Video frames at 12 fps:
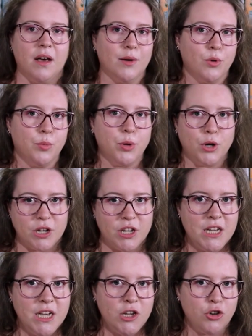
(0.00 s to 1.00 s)
I will
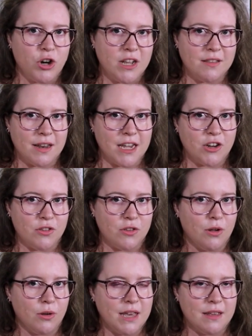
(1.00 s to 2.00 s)
put translations
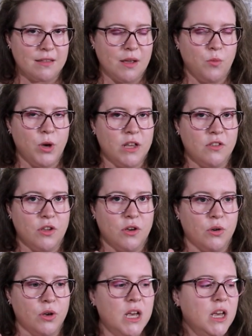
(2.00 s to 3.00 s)
along here somewhere
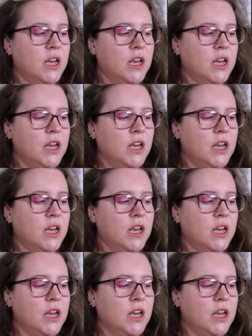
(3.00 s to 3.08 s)
so